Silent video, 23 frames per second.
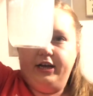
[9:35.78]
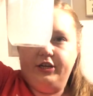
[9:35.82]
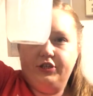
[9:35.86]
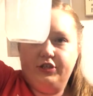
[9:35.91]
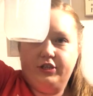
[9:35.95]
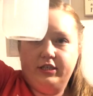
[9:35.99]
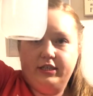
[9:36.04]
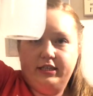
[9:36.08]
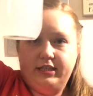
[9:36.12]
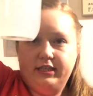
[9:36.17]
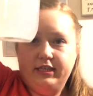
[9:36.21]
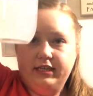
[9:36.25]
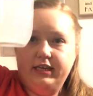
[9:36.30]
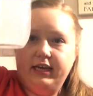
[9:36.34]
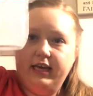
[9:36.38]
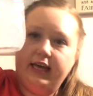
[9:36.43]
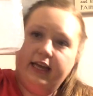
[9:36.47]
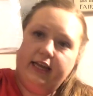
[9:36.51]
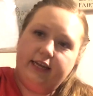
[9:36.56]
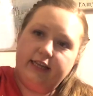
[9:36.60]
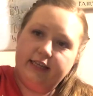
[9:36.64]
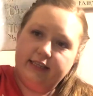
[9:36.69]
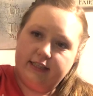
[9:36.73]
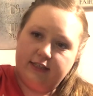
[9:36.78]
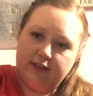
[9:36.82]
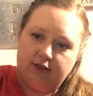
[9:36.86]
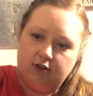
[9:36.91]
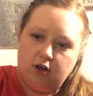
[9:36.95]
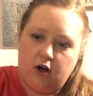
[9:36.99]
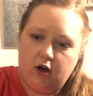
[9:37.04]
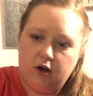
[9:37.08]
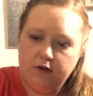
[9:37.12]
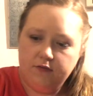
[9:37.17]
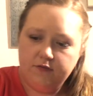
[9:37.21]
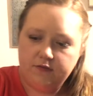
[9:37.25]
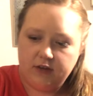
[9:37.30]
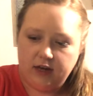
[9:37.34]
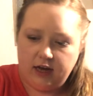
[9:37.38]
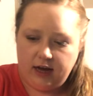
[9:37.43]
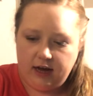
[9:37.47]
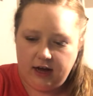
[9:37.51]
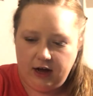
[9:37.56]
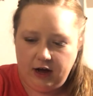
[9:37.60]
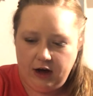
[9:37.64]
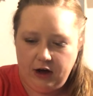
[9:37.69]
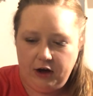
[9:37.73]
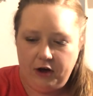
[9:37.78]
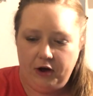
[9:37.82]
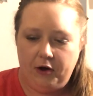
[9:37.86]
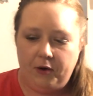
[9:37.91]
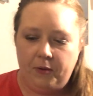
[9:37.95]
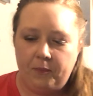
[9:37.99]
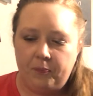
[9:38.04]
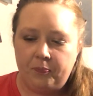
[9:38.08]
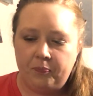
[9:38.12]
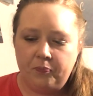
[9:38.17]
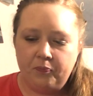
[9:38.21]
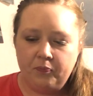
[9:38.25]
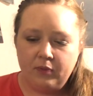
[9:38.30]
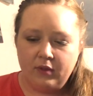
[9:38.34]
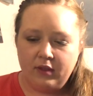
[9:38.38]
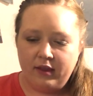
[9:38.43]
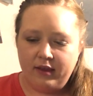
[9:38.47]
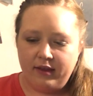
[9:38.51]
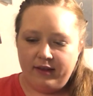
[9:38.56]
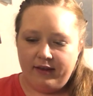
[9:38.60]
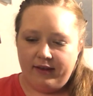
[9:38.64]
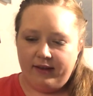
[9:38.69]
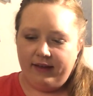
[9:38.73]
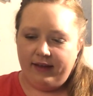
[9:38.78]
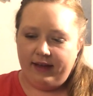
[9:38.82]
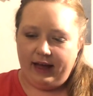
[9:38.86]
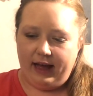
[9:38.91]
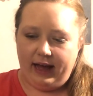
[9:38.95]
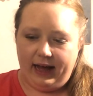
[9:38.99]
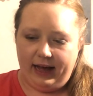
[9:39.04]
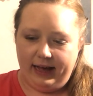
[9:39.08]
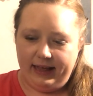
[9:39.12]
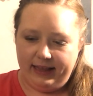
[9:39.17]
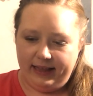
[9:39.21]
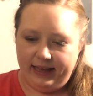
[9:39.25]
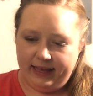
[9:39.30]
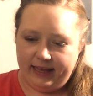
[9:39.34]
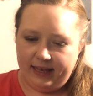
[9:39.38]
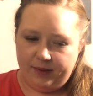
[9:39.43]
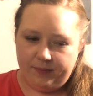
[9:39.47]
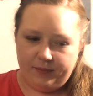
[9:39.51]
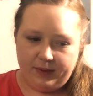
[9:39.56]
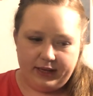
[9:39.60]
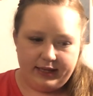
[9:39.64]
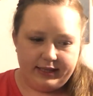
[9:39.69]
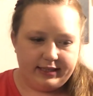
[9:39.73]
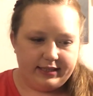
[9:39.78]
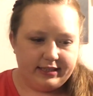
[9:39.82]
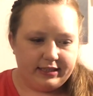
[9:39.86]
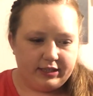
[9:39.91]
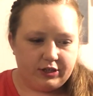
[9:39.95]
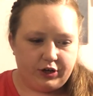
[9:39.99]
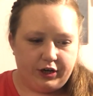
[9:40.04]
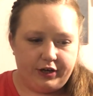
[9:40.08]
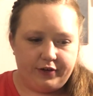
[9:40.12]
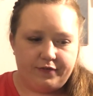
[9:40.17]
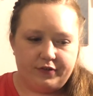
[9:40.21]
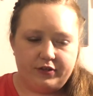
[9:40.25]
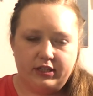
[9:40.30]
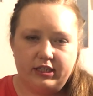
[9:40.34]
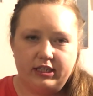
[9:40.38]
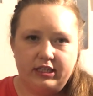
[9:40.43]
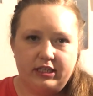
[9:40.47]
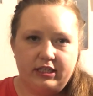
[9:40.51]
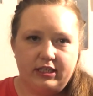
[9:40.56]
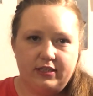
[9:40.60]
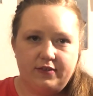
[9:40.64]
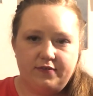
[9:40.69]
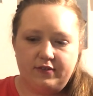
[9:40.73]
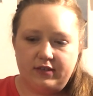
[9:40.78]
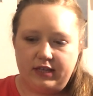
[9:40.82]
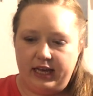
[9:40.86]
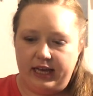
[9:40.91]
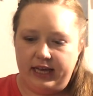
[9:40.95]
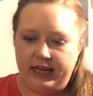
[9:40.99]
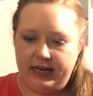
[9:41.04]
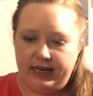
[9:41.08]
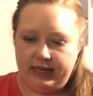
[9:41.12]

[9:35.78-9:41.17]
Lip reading: you can see, it is dissolved. I like it because it's great for sensitive skin.